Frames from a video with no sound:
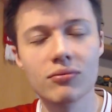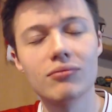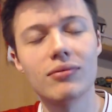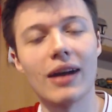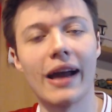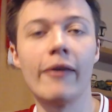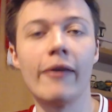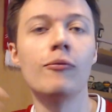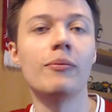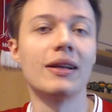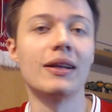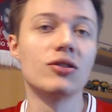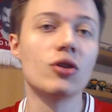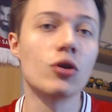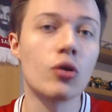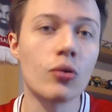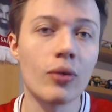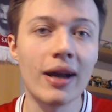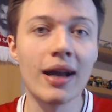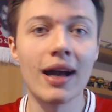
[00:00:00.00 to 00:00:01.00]
helping to
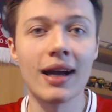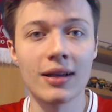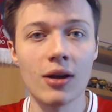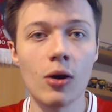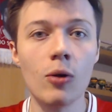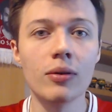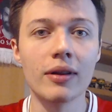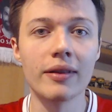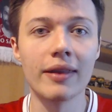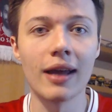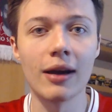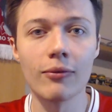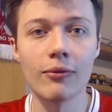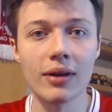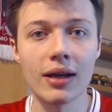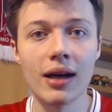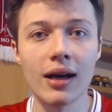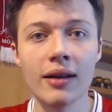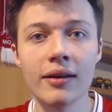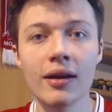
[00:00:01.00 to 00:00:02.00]
create a goal in that
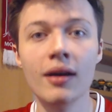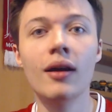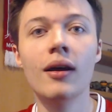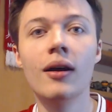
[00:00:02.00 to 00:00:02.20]
regard,